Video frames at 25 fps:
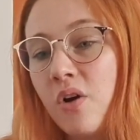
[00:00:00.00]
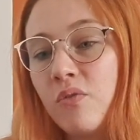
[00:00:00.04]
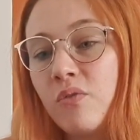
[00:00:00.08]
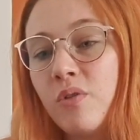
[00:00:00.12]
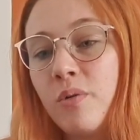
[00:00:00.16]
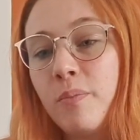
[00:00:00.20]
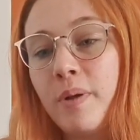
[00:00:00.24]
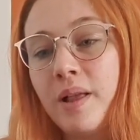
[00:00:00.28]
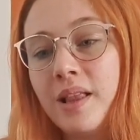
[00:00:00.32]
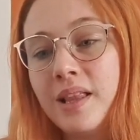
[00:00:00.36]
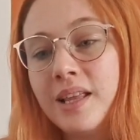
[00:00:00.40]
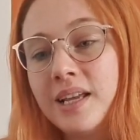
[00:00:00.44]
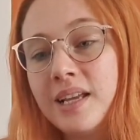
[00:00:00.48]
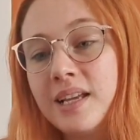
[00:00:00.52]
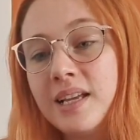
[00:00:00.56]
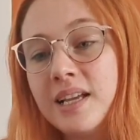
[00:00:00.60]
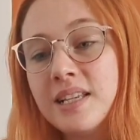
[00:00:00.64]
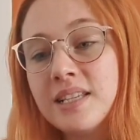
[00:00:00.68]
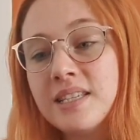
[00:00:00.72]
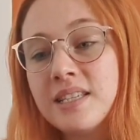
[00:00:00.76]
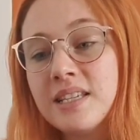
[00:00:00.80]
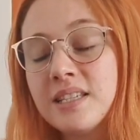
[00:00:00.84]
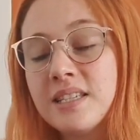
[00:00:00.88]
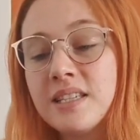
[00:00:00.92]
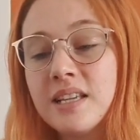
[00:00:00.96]
Rebelling
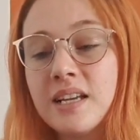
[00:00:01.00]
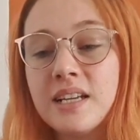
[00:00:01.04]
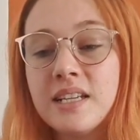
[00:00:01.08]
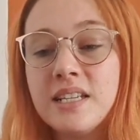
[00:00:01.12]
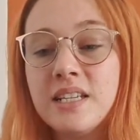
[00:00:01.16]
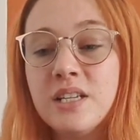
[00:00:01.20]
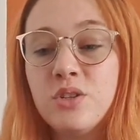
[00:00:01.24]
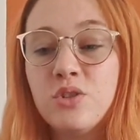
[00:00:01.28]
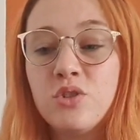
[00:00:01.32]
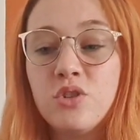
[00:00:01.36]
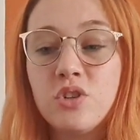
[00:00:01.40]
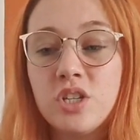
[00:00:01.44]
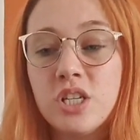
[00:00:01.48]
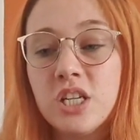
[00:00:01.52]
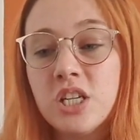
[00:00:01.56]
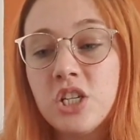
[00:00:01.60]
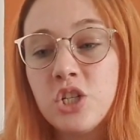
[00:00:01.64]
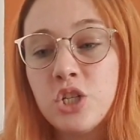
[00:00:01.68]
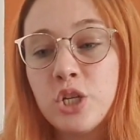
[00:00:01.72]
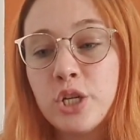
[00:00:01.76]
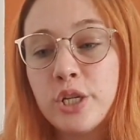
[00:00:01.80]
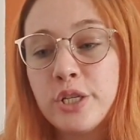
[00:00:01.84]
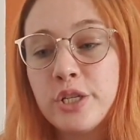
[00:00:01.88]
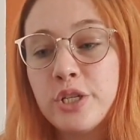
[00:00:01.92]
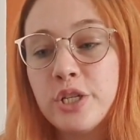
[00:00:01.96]
against society's
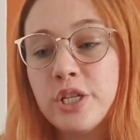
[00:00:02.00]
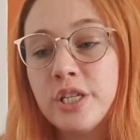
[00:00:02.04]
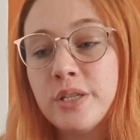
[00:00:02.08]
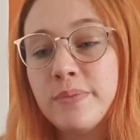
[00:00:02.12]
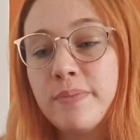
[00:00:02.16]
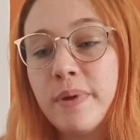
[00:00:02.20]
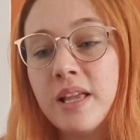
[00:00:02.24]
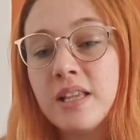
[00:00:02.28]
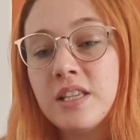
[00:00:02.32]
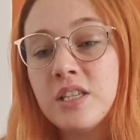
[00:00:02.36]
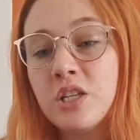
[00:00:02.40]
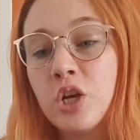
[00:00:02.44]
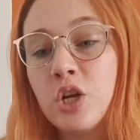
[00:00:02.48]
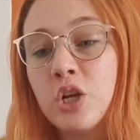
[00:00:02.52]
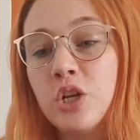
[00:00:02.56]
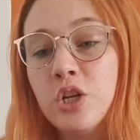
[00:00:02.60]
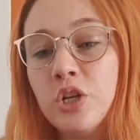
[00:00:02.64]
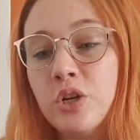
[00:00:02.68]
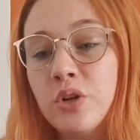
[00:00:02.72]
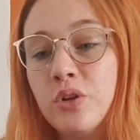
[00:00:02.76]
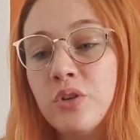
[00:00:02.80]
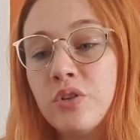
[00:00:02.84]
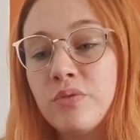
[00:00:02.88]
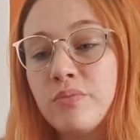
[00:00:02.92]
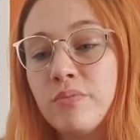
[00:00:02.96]
traditions, she spends her
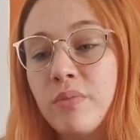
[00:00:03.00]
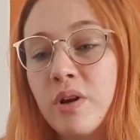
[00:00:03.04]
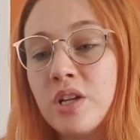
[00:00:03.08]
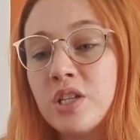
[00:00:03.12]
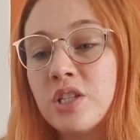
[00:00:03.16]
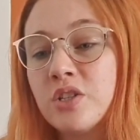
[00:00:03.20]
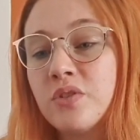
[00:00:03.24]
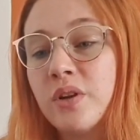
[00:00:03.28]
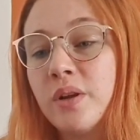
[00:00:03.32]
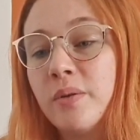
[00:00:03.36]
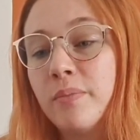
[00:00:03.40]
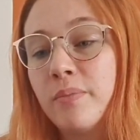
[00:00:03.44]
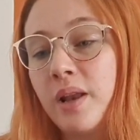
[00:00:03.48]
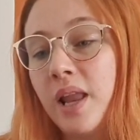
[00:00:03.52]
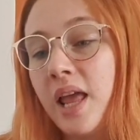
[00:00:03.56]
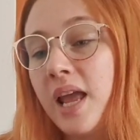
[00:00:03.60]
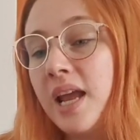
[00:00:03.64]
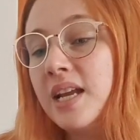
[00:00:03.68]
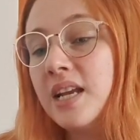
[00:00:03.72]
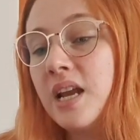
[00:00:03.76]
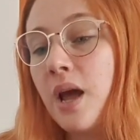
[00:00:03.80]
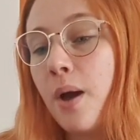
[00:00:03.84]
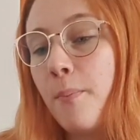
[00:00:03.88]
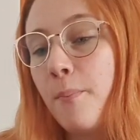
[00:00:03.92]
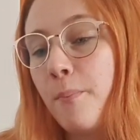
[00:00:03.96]
youth mastering
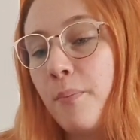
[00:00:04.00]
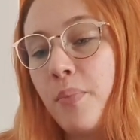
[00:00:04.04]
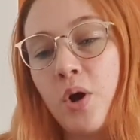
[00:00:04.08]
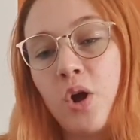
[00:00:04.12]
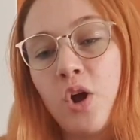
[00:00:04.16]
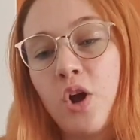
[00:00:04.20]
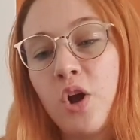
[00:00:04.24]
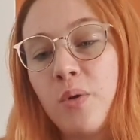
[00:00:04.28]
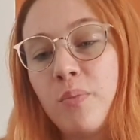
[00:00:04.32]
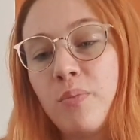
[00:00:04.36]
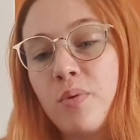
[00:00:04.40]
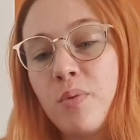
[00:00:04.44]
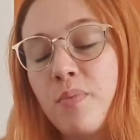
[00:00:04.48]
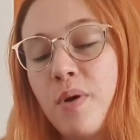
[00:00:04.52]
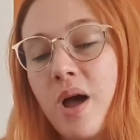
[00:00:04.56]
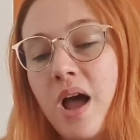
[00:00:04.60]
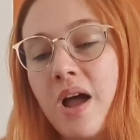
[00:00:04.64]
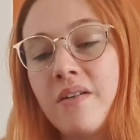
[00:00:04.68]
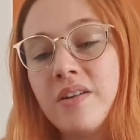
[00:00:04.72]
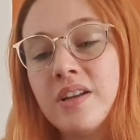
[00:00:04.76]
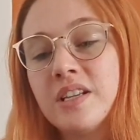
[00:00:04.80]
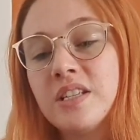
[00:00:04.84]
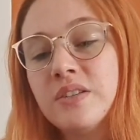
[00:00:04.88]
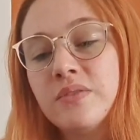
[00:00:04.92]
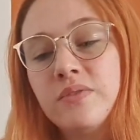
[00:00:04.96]
blade and bow,
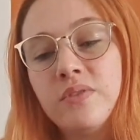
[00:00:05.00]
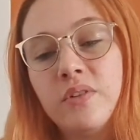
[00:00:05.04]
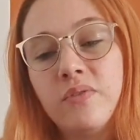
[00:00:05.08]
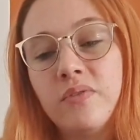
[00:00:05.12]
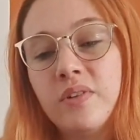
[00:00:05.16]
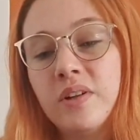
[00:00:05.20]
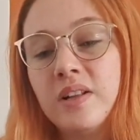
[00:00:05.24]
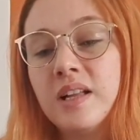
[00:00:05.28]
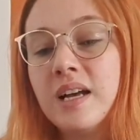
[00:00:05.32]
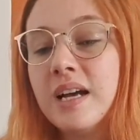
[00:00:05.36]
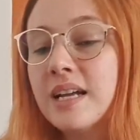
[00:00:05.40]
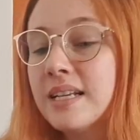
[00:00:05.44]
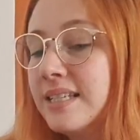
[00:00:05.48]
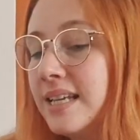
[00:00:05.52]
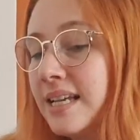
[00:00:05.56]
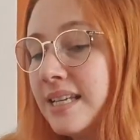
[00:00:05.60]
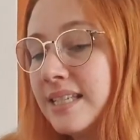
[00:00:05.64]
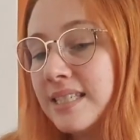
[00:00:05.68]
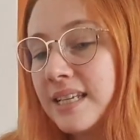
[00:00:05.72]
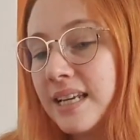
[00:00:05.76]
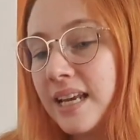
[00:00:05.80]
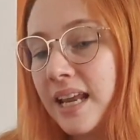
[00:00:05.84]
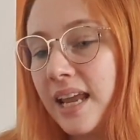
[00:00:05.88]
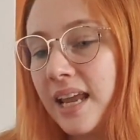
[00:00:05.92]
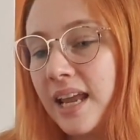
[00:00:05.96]
preparing to fulfill her
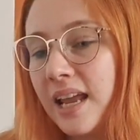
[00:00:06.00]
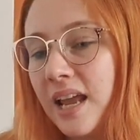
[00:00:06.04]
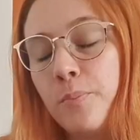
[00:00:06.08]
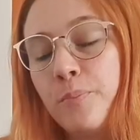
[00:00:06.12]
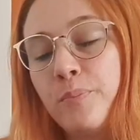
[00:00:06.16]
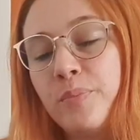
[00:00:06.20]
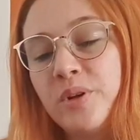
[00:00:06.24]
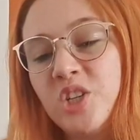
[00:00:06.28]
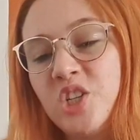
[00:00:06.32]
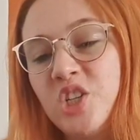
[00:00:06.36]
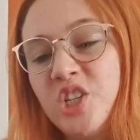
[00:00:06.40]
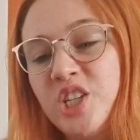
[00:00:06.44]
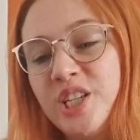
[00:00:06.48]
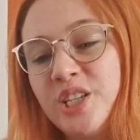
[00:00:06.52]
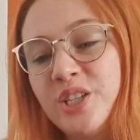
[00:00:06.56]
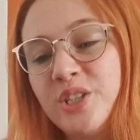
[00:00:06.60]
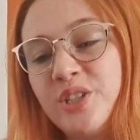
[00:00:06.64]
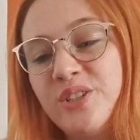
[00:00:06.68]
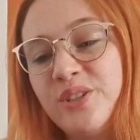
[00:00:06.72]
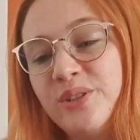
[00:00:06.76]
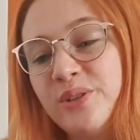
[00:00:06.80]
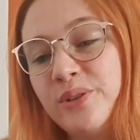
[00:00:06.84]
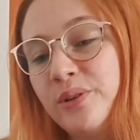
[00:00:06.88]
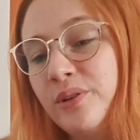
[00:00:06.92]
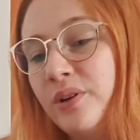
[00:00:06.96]
destiny. But she is
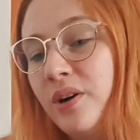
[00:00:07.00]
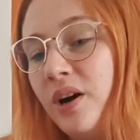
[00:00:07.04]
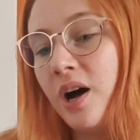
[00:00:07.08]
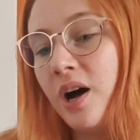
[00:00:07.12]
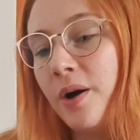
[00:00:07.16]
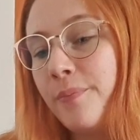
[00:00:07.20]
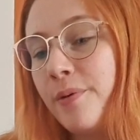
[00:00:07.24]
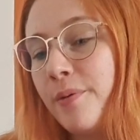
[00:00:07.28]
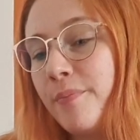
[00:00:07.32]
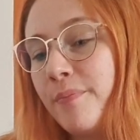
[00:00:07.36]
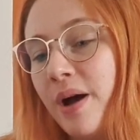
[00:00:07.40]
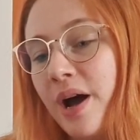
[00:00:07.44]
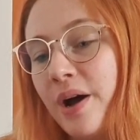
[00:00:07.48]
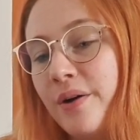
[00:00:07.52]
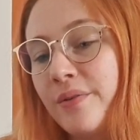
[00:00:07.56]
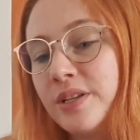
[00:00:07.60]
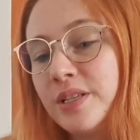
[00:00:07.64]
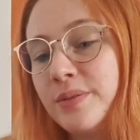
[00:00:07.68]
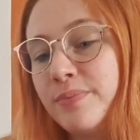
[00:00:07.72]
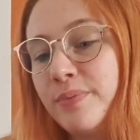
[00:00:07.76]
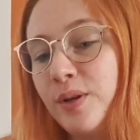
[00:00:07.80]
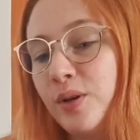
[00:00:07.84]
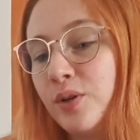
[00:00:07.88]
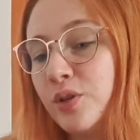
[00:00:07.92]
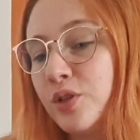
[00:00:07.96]
soon up in powers
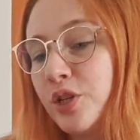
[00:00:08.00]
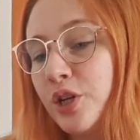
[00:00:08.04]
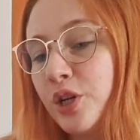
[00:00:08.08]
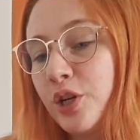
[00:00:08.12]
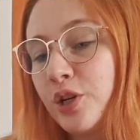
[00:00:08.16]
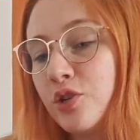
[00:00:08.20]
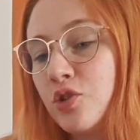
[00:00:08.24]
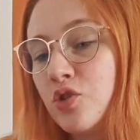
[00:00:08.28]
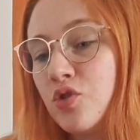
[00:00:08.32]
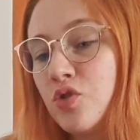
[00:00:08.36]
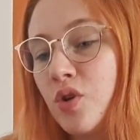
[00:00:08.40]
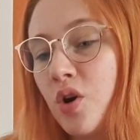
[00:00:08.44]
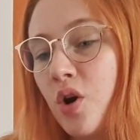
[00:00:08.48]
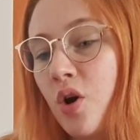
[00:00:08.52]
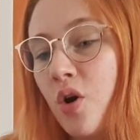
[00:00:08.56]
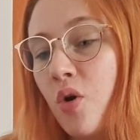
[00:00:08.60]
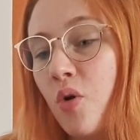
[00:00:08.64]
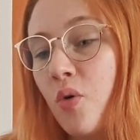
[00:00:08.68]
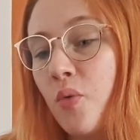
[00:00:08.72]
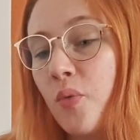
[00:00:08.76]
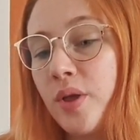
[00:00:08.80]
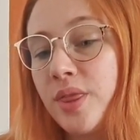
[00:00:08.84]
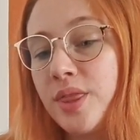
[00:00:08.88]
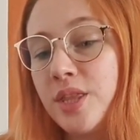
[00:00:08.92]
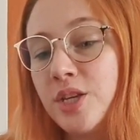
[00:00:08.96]
beyond her
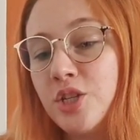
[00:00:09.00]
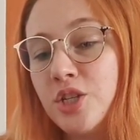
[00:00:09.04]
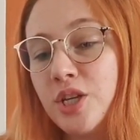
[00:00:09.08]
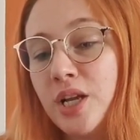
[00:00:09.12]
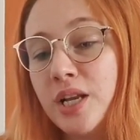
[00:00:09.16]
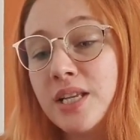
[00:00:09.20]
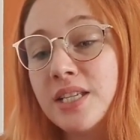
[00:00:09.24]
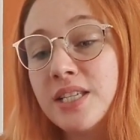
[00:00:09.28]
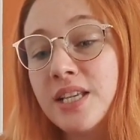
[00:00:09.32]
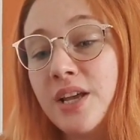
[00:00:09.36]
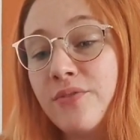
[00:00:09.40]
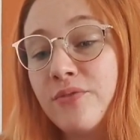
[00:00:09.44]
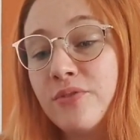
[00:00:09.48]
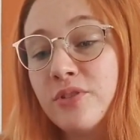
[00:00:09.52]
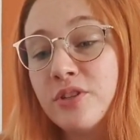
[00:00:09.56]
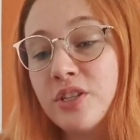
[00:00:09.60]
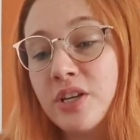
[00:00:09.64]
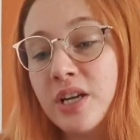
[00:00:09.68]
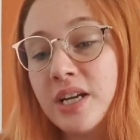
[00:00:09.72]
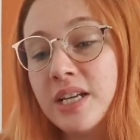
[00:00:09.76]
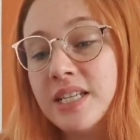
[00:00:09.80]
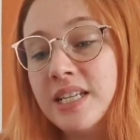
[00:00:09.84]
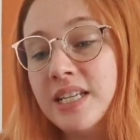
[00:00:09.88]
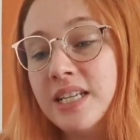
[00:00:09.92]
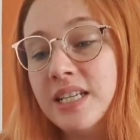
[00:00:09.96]
control when the jealous
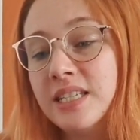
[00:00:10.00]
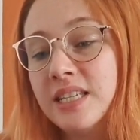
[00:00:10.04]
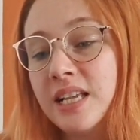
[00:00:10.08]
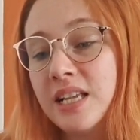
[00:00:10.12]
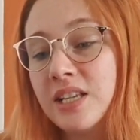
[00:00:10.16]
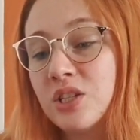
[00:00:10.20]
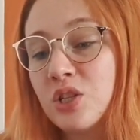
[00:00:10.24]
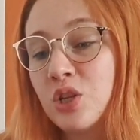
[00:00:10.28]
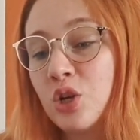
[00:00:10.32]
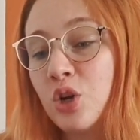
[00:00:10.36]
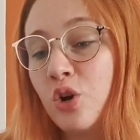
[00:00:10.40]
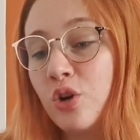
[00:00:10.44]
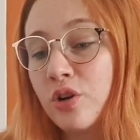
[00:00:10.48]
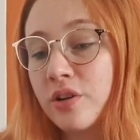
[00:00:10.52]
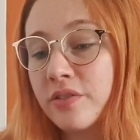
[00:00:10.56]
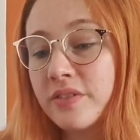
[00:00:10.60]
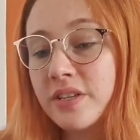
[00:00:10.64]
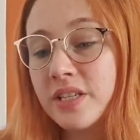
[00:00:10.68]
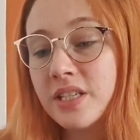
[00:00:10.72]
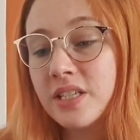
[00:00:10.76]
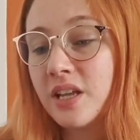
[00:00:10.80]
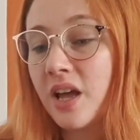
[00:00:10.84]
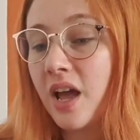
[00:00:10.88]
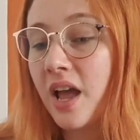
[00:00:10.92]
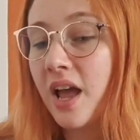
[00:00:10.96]
Aphrodite sends the god of
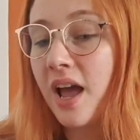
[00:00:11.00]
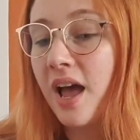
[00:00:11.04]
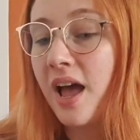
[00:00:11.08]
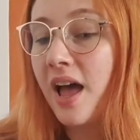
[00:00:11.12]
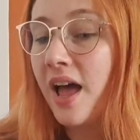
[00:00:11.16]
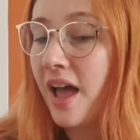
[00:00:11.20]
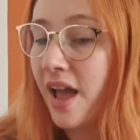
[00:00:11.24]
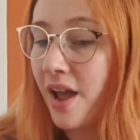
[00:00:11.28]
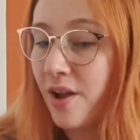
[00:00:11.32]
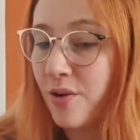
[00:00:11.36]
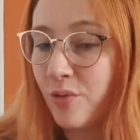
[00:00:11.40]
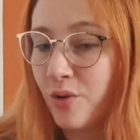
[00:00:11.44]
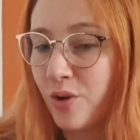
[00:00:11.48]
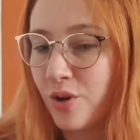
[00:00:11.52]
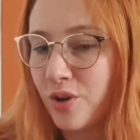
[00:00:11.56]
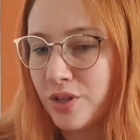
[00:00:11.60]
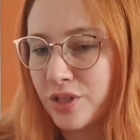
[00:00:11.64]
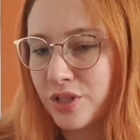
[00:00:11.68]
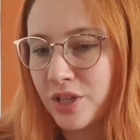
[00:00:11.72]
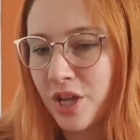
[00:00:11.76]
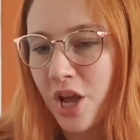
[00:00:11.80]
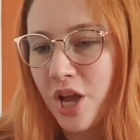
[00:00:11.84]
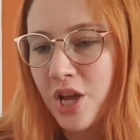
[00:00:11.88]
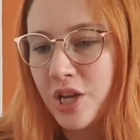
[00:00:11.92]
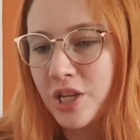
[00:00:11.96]
desire,
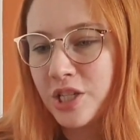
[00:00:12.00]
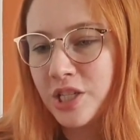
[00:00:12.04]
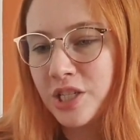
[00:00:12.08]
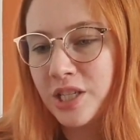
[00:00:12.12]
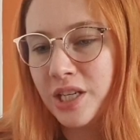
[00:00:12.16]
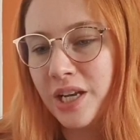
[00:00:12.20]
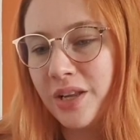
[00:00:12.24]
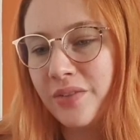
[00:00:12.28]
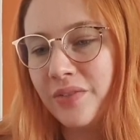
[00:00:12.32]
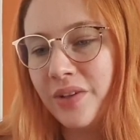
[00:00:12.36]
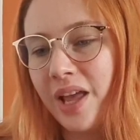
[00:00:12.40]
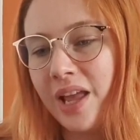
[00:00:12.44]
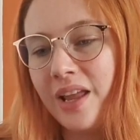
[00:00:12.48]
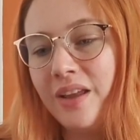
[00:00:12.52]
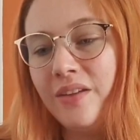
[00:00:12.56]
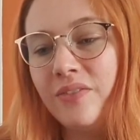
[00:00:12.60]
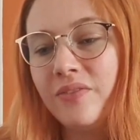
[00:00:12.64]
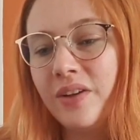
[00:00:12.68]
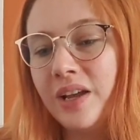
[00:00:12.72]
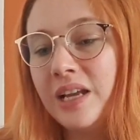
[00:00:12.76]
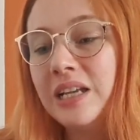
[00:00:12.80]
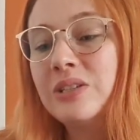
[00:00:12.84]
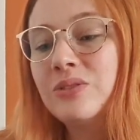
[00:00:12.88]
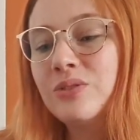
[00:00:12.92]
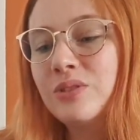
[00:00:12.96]
Eros, to deliver a
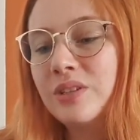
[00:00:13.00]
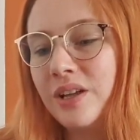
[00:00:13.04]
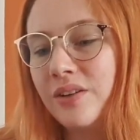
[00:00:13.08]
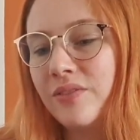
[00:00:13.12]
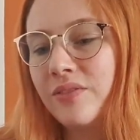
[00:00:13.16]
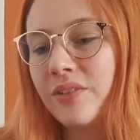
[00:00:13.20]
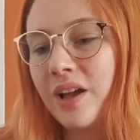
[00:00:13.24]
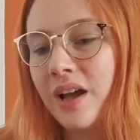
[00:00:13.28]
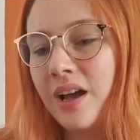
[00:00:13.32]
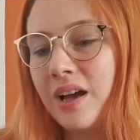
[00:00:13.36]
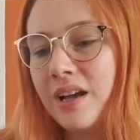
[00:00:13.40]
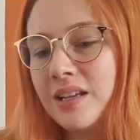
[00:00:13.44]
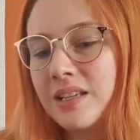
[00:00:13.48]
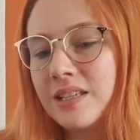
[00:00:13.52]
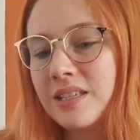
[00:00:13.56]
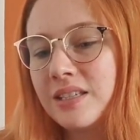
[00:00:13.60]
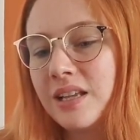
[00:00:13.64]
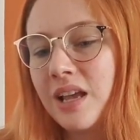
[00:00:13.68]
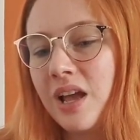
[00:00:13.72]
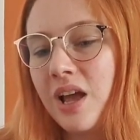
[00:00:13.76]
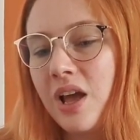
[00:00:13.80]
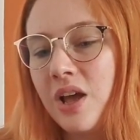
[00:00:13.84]
fatal love curse.